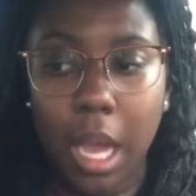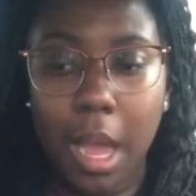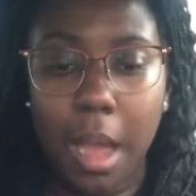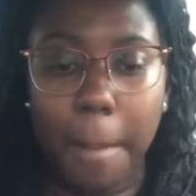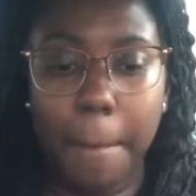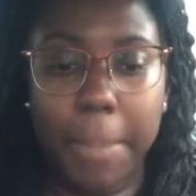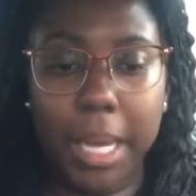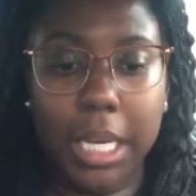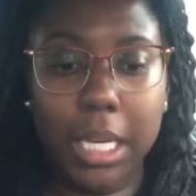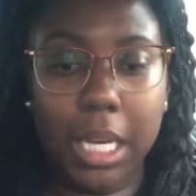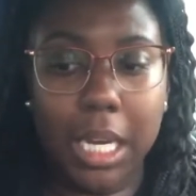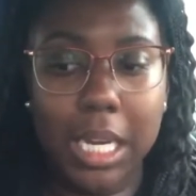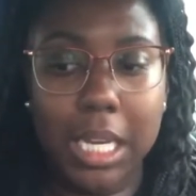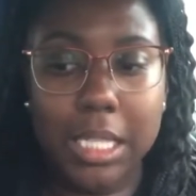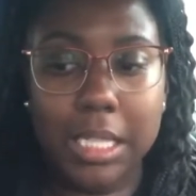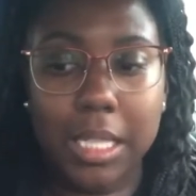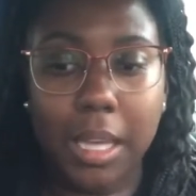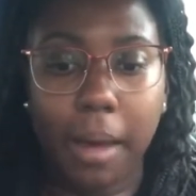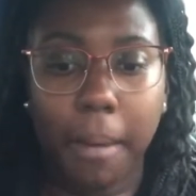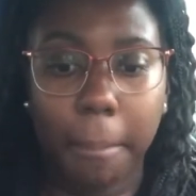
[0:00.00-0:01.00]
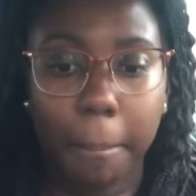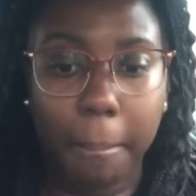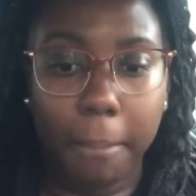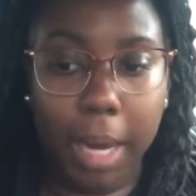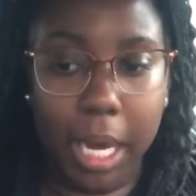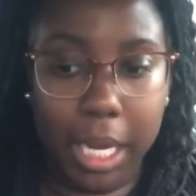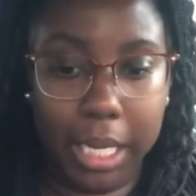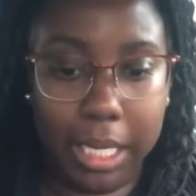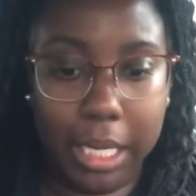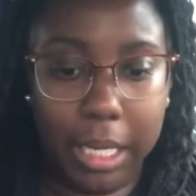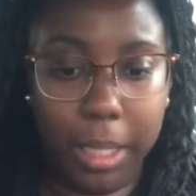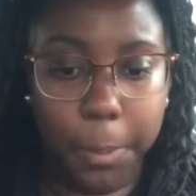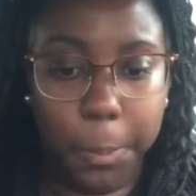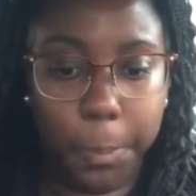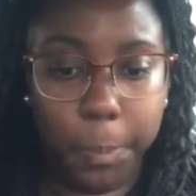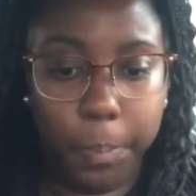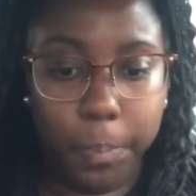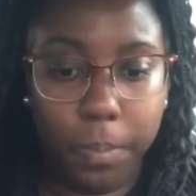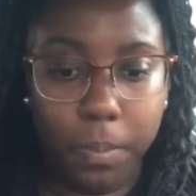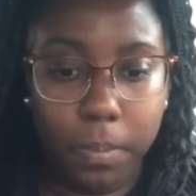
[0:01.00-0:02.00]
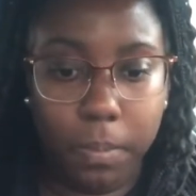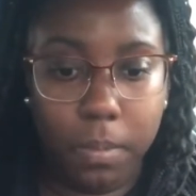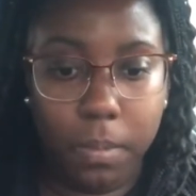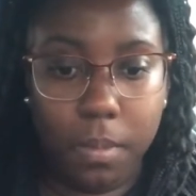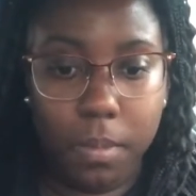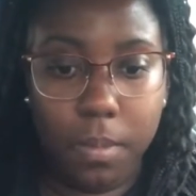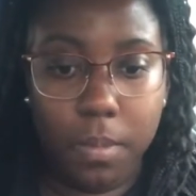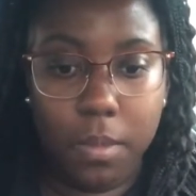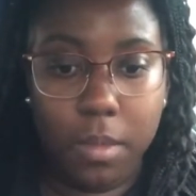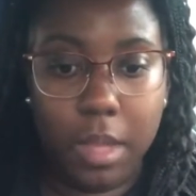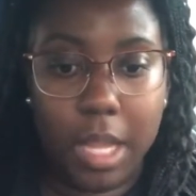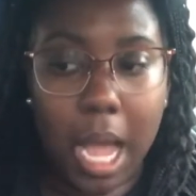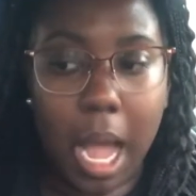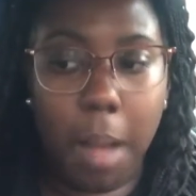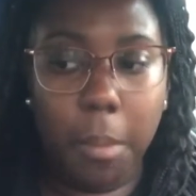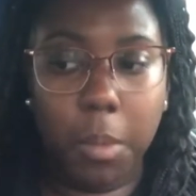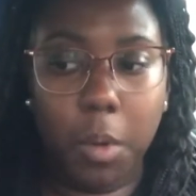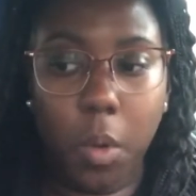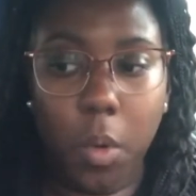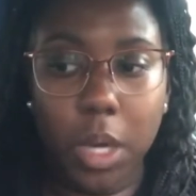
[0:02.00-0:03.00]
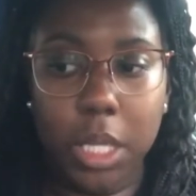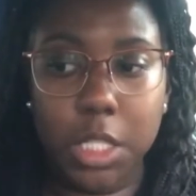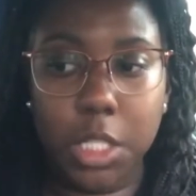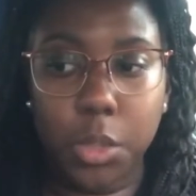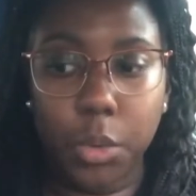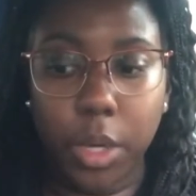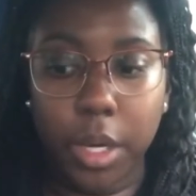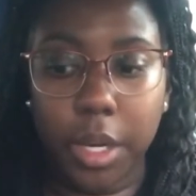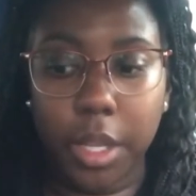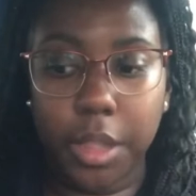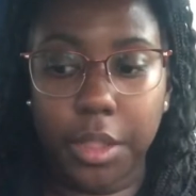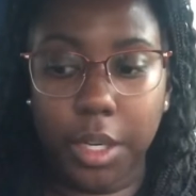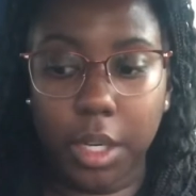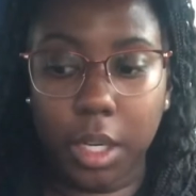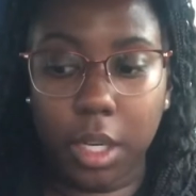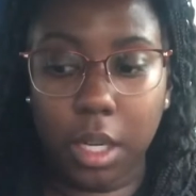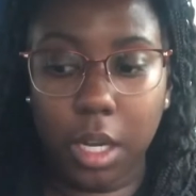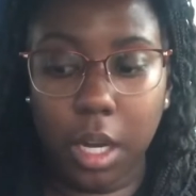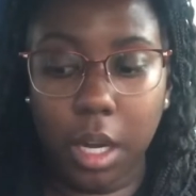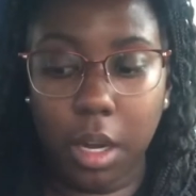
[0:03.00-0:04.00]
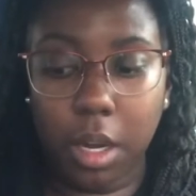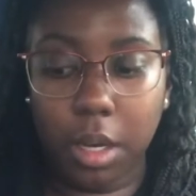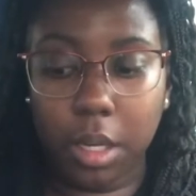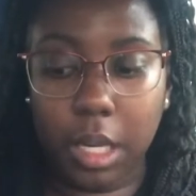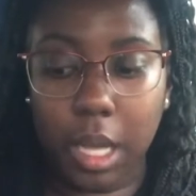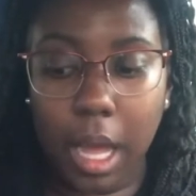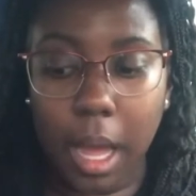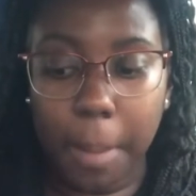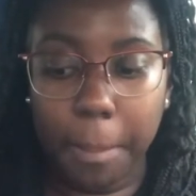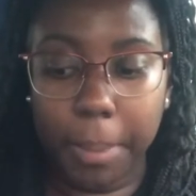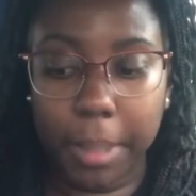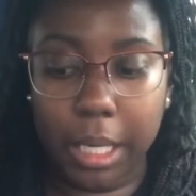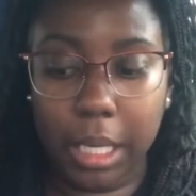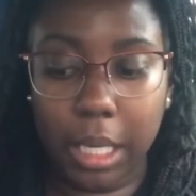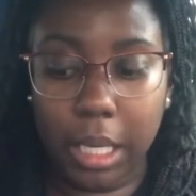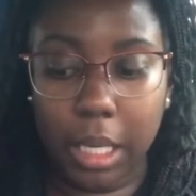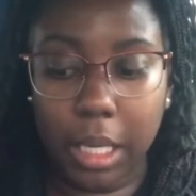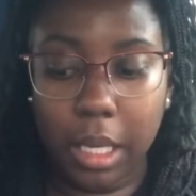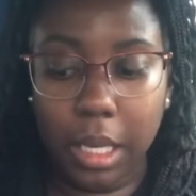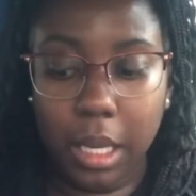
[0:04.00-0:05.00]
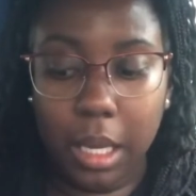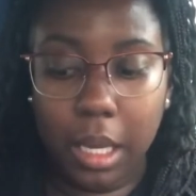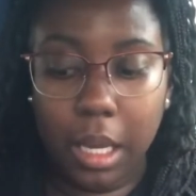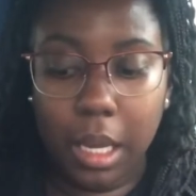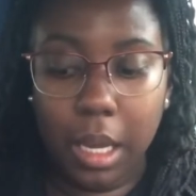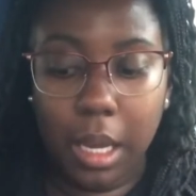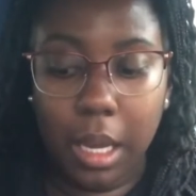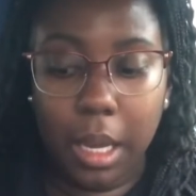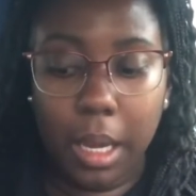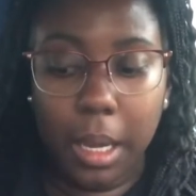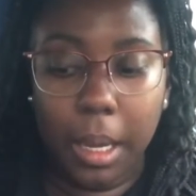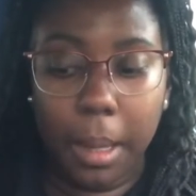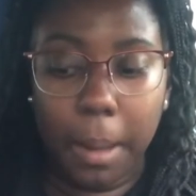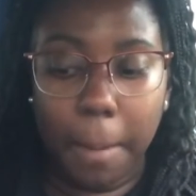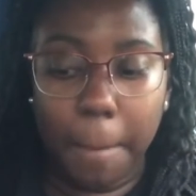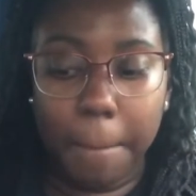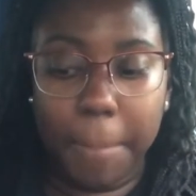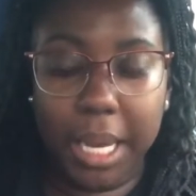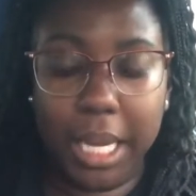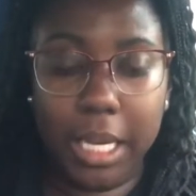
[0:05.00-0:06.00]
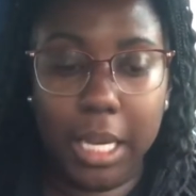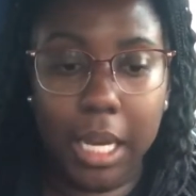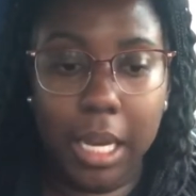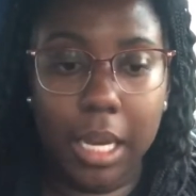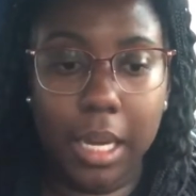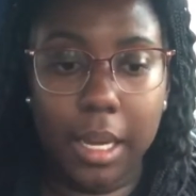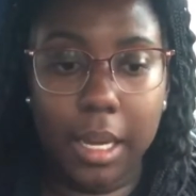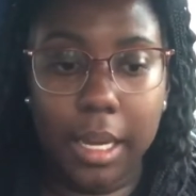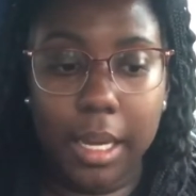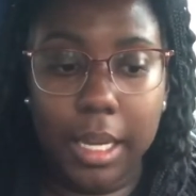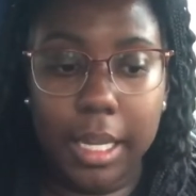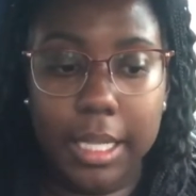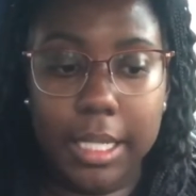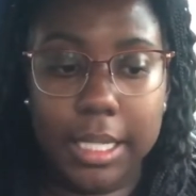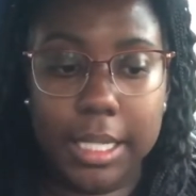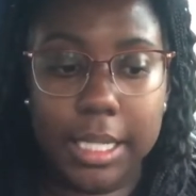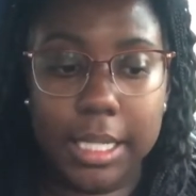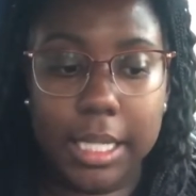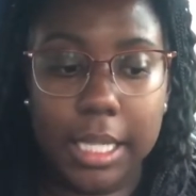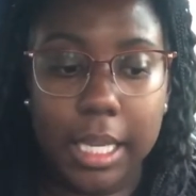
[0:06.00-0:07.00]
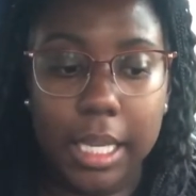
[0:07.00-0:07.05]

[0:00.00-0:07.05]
because of money. I'm going to another co- company because